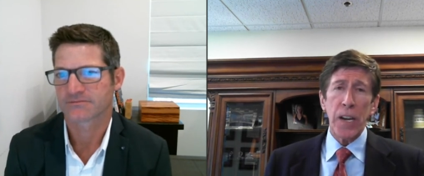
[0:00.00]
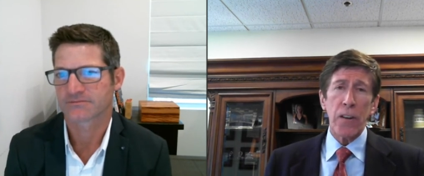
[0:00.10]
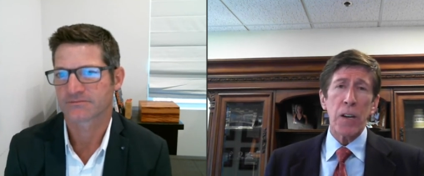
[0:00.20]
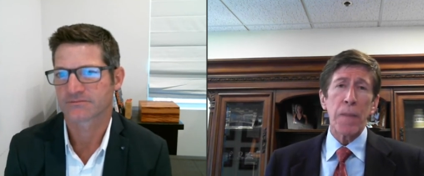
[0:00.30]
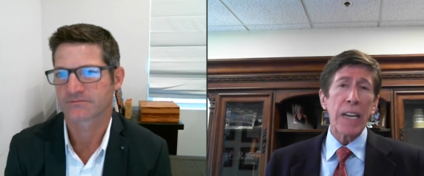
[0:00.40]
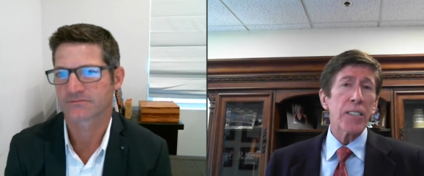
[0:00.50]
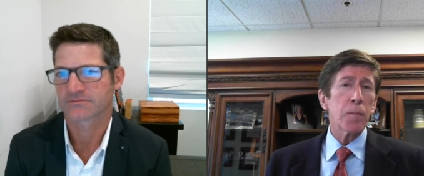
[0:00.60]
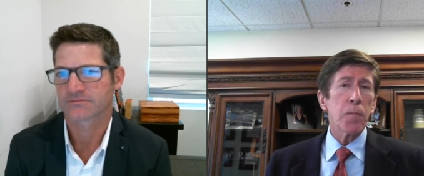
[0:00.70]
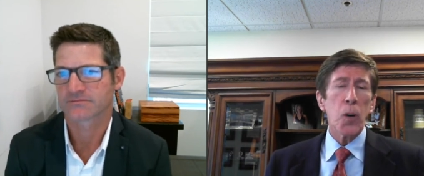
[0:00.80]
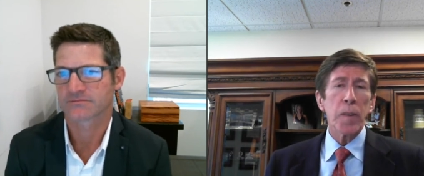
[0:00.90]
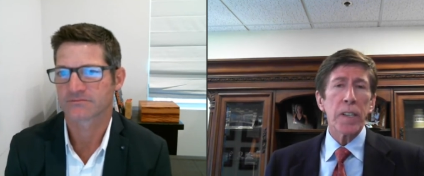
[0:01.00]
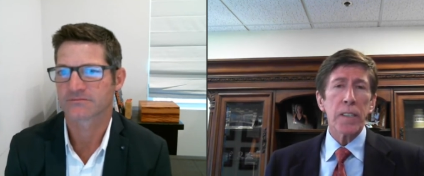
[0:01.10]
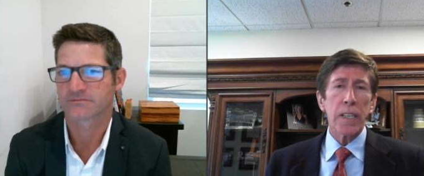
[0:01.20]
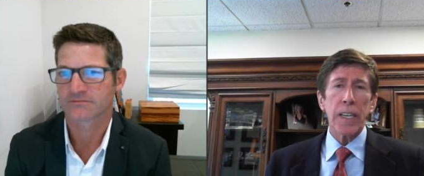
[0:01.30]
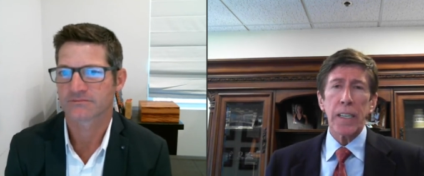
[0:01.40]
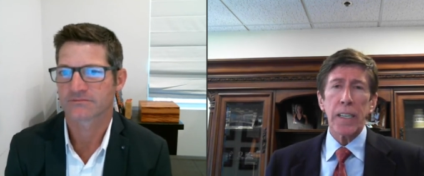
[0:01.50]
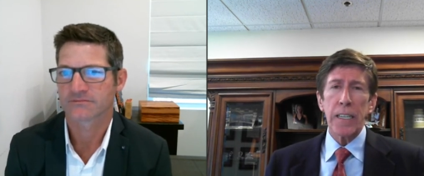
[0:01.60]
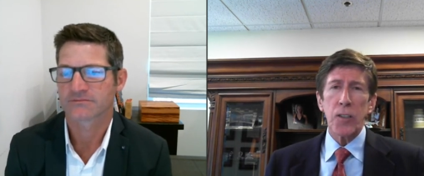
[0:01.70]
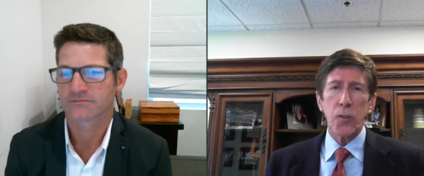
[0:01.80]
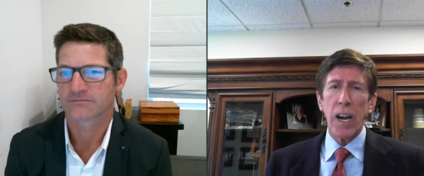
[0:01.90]
Speaker 1: Mason moment in a in a
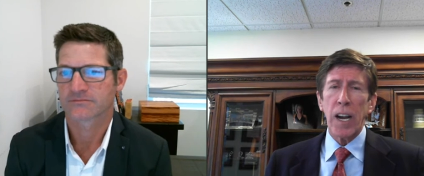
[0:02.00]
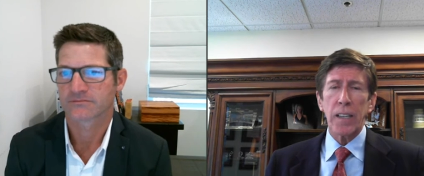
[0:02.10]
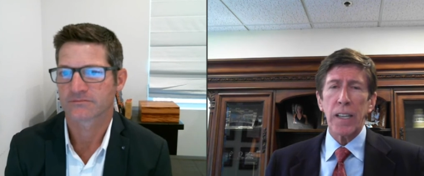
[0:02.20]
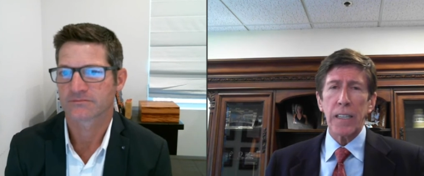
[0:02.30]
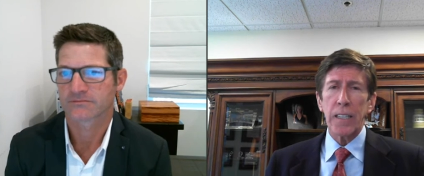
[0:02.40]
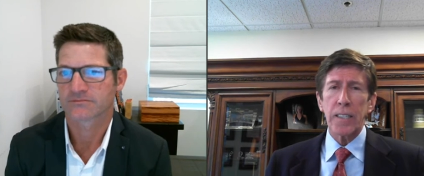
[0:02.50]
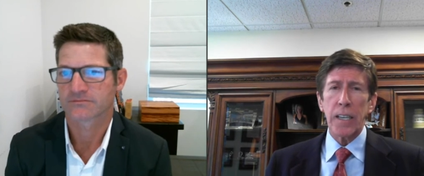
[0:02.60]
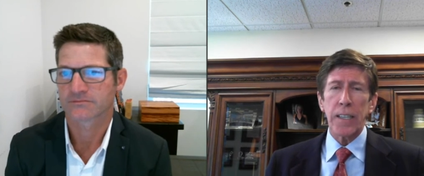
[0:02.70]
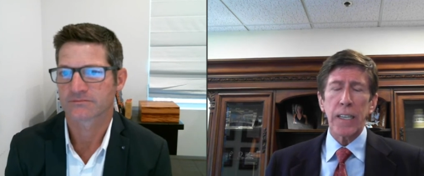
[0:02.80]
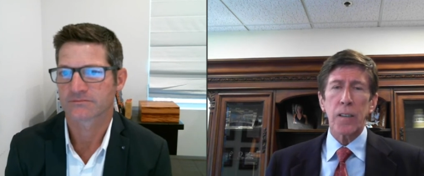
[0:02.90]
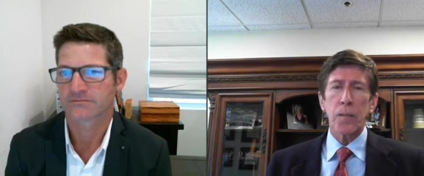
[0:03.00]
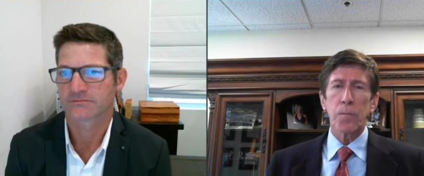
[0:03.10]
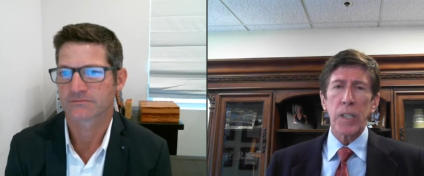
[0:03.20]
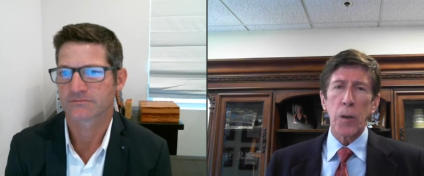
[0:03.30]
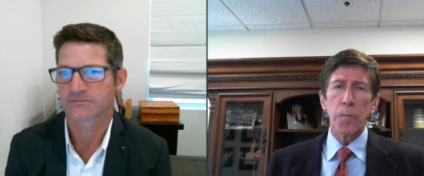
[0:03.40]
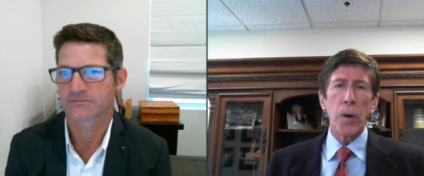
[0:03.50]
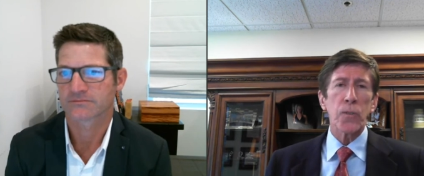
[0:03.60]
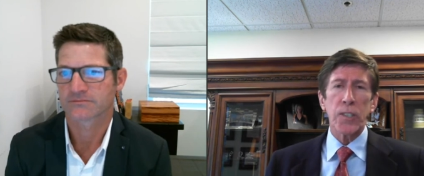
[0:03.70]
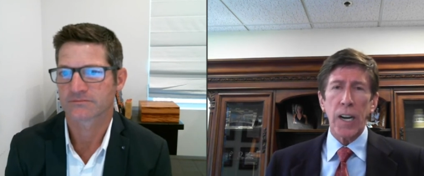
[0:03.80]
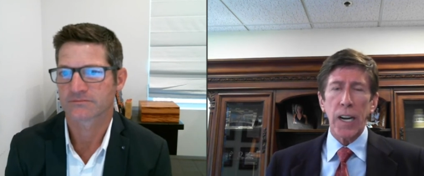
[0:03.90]
trial like this. I think you know both
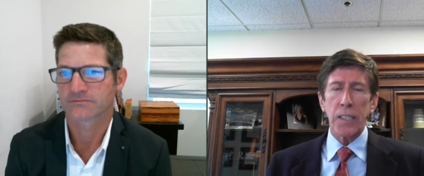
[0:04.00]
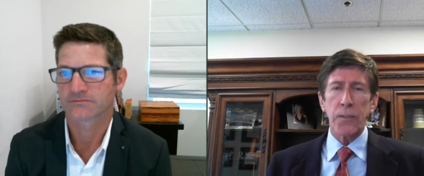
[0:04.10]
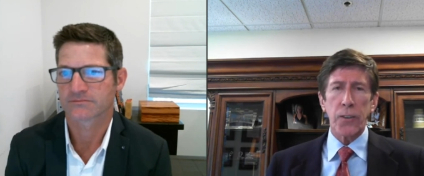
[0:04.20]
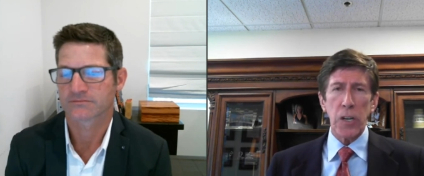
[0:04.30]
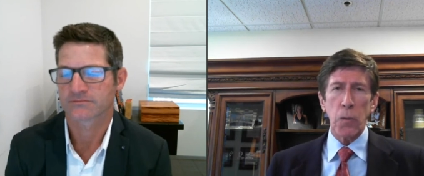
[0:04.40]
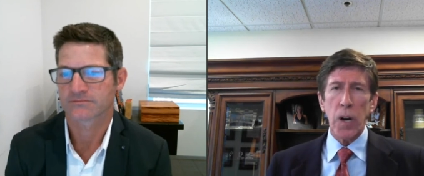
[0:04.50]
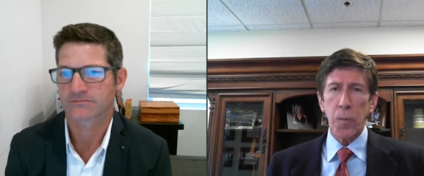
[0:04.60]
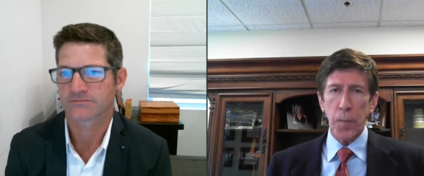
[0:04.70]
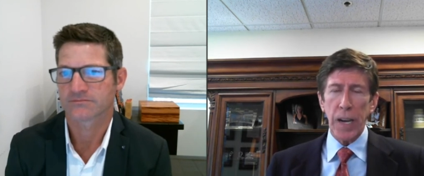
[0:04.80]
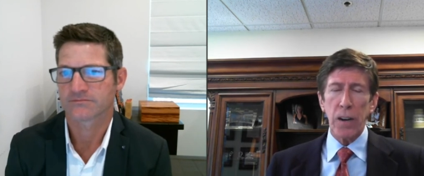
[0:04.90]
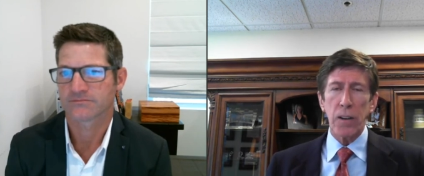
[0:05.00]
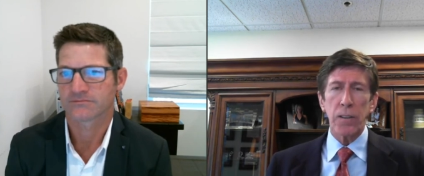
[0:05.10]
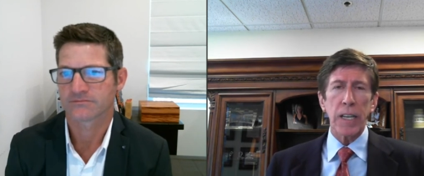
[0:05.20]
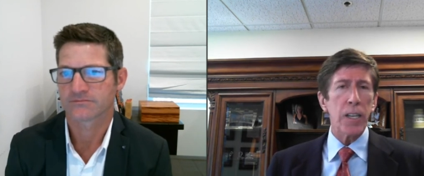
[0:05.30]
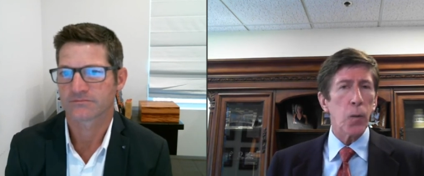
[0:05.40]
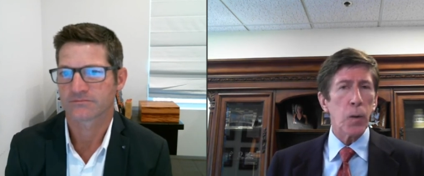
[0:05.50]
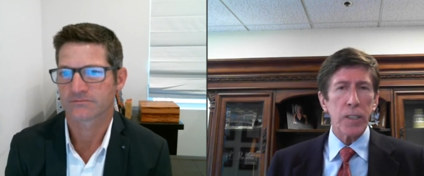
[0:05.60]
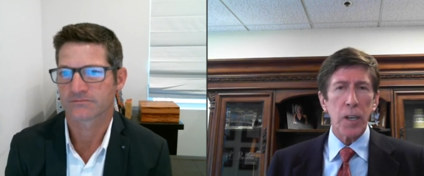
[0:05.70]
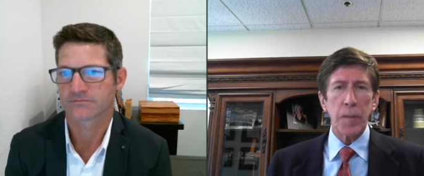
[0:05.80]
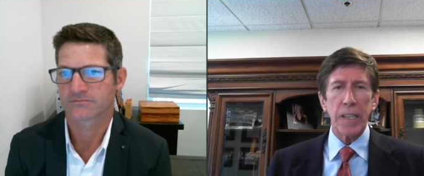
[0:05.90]
sides are very well prepared. They know what's
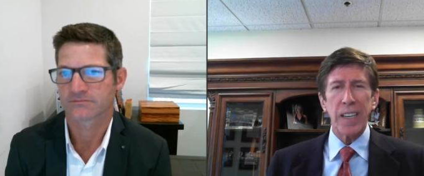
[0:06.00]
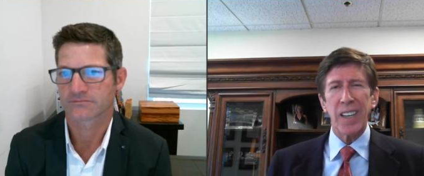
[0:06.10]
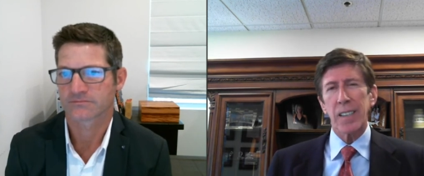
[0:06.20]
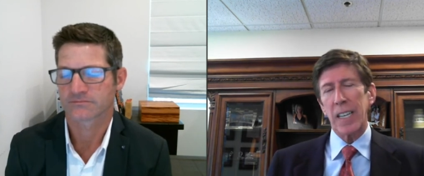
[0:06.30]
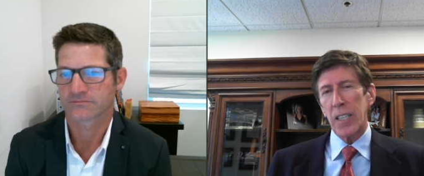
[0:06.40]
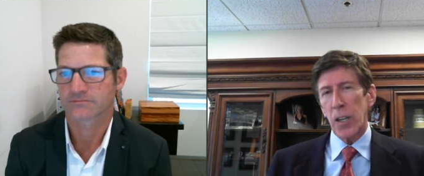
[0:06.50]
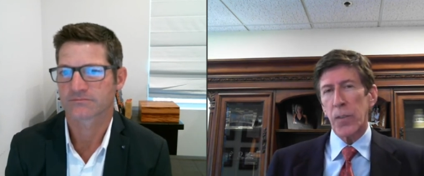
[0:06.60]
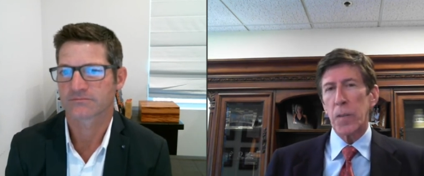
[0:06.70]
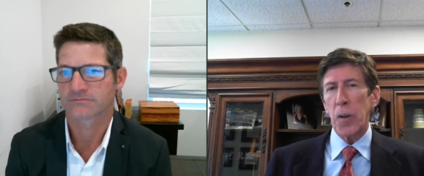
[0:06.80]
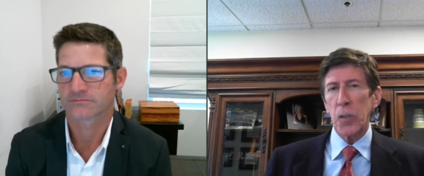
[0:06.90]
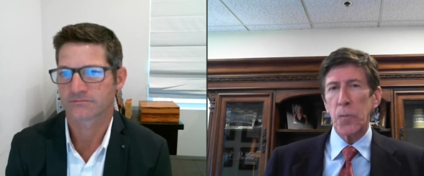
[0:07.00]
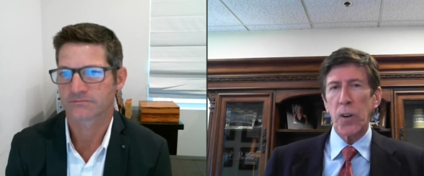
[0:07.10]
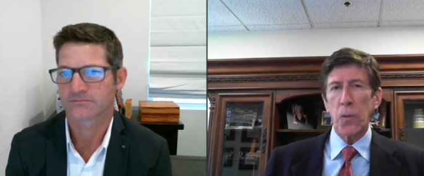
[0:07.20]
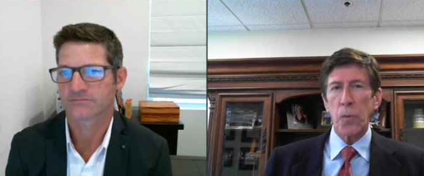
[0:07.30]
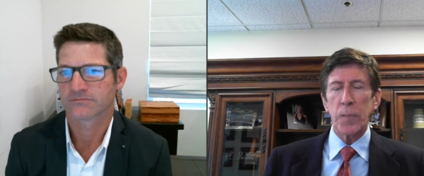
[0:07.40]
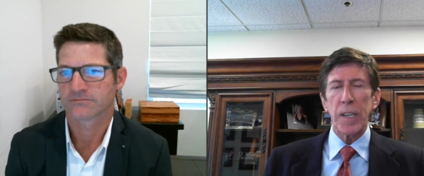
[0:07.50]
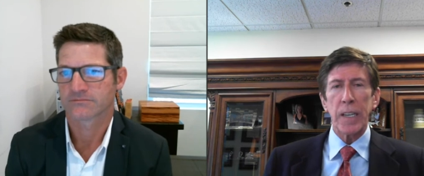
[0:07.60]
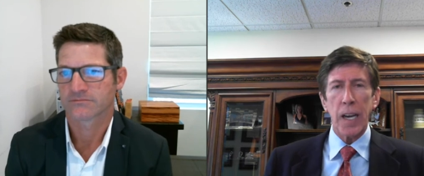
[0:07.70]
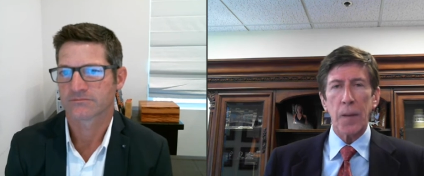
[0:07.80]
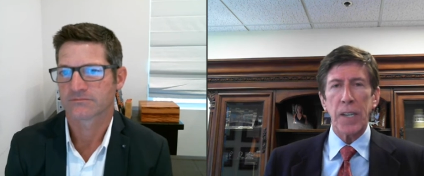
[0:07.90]
coming in. They know for the most part what's being
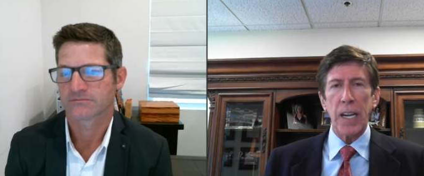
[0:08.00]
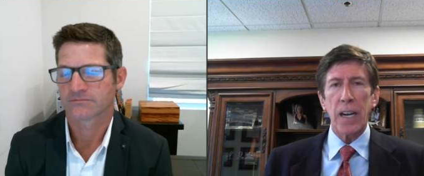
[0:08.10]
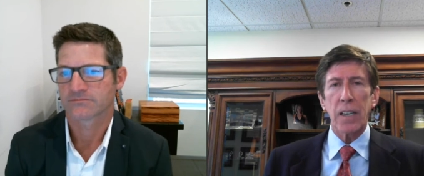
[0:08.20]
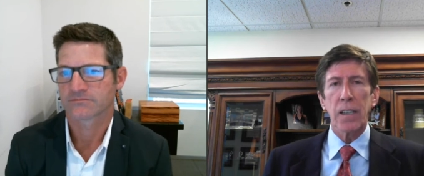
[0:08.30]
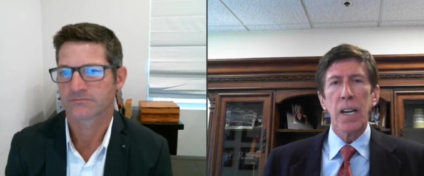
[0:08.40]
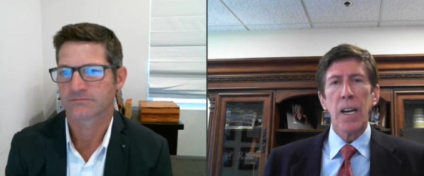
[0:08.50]
kept out.